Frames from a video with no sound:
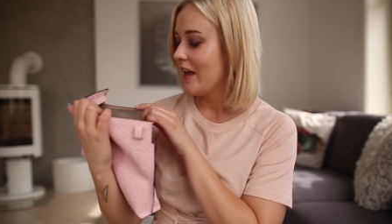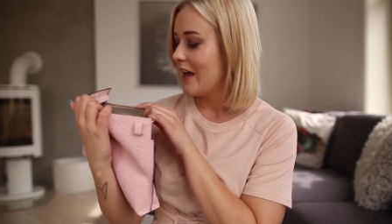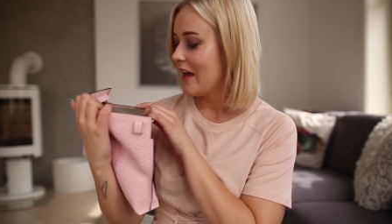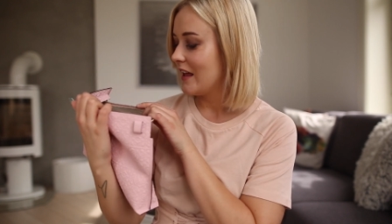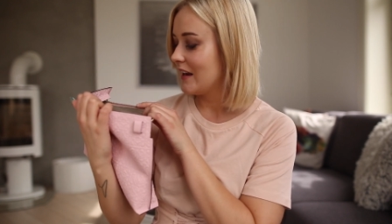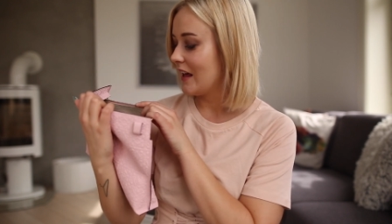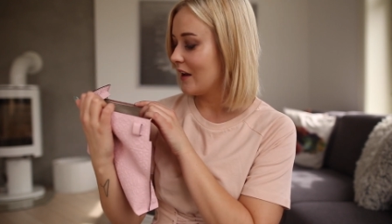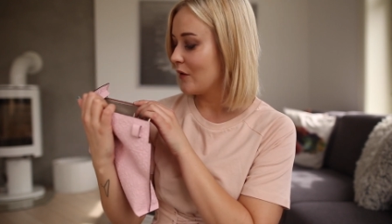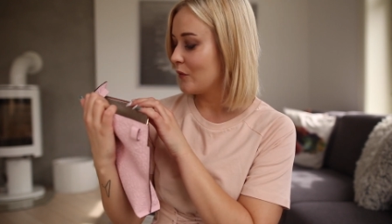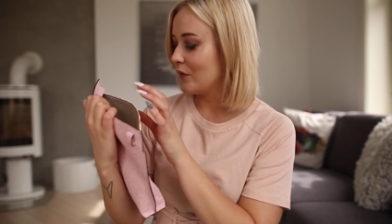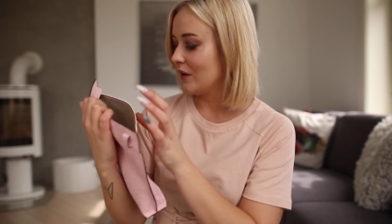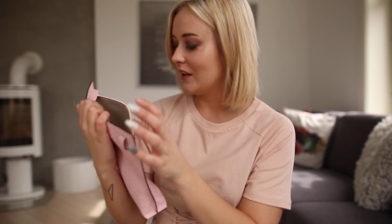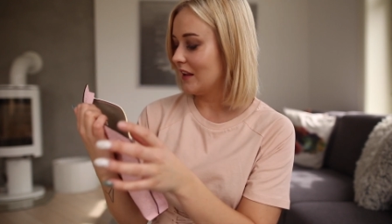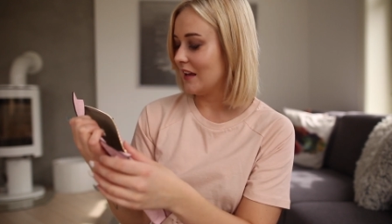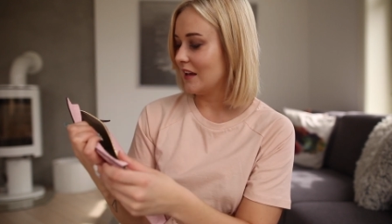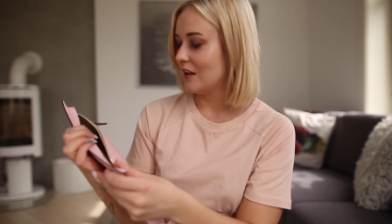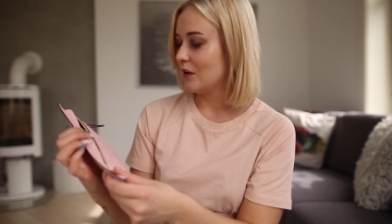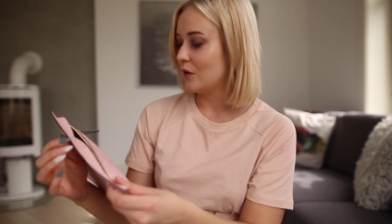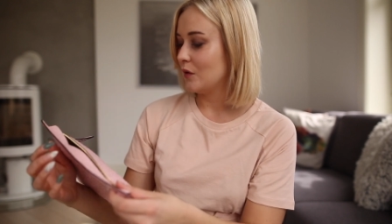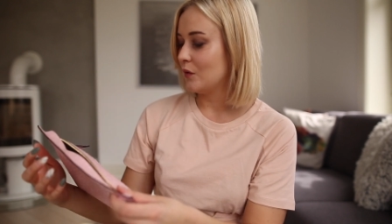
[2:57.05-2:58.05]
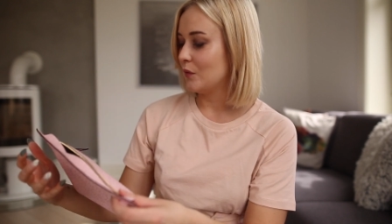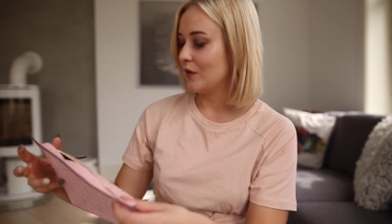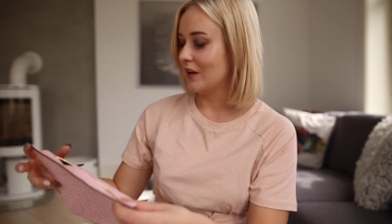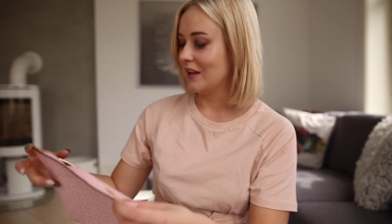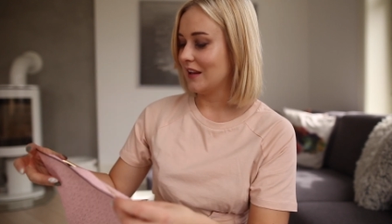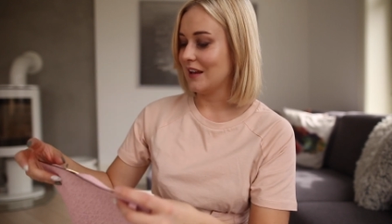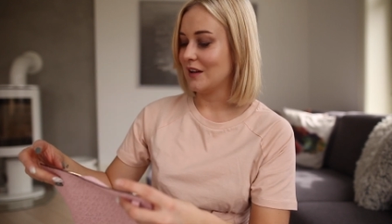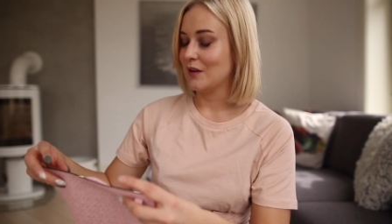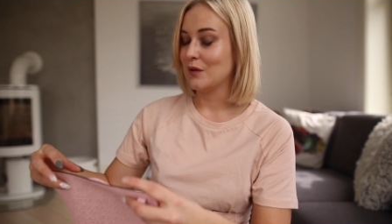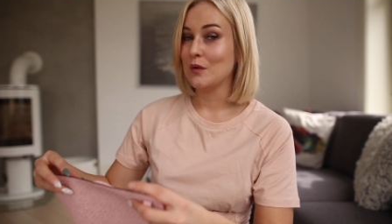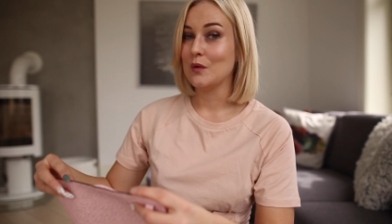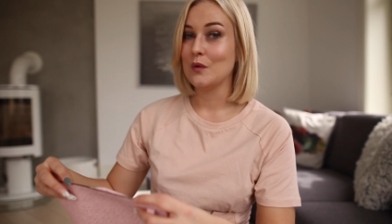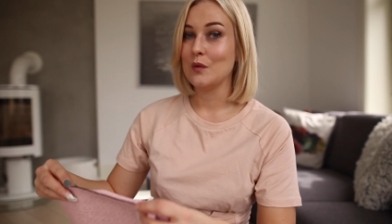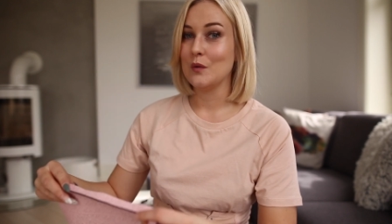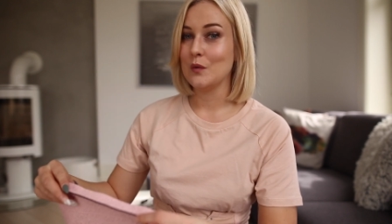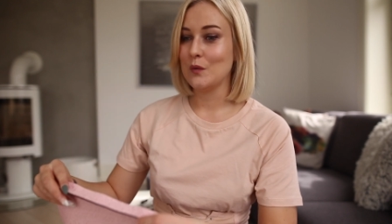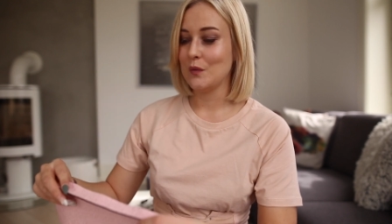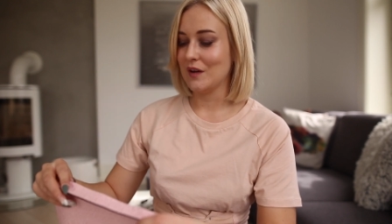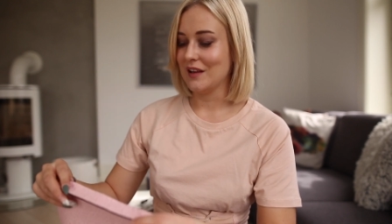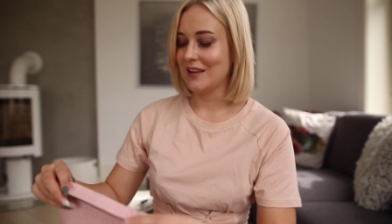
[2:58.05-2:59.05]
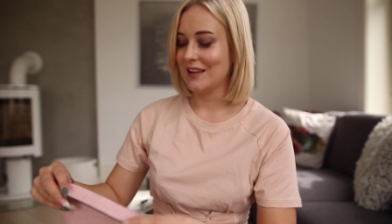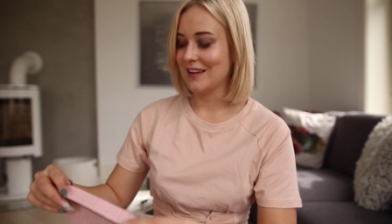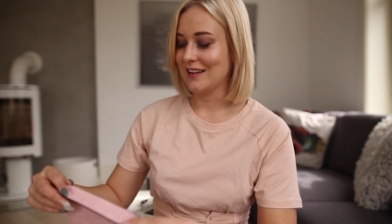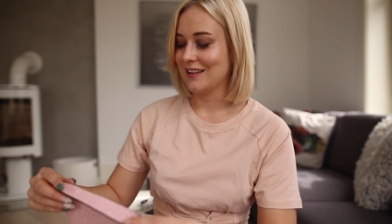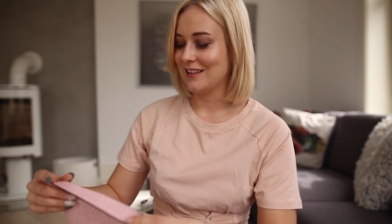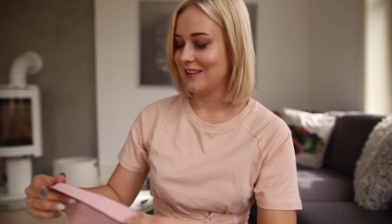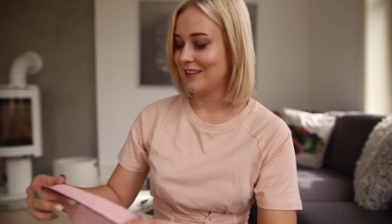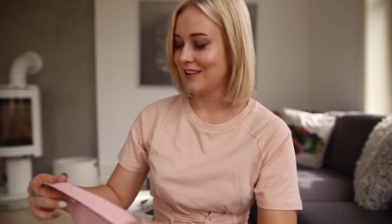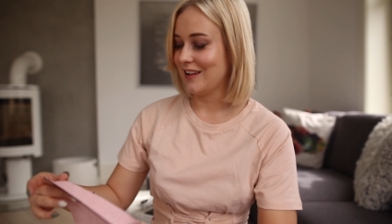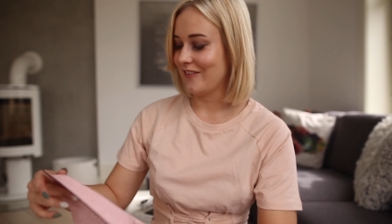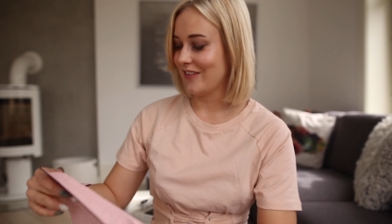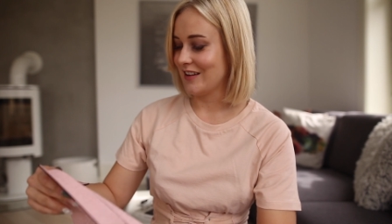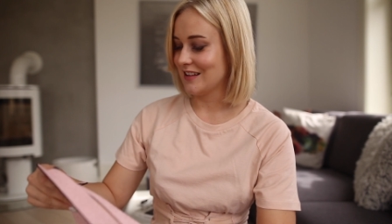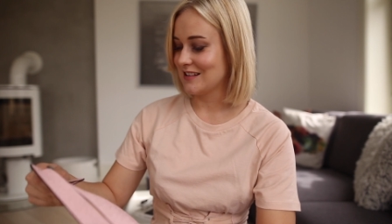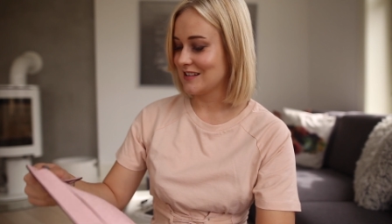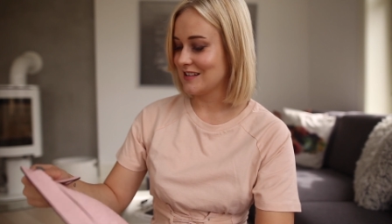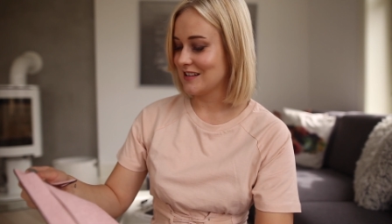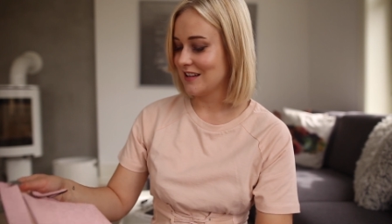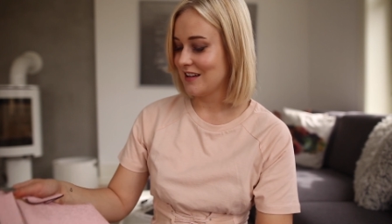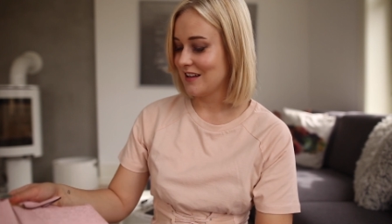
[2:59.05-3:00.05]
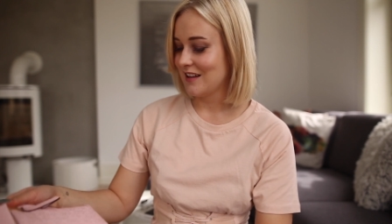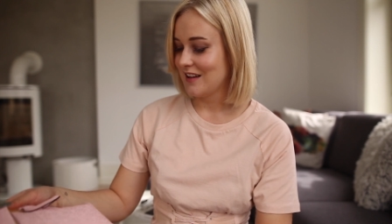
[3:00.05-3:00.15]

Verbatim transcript: And I really, really, really love it.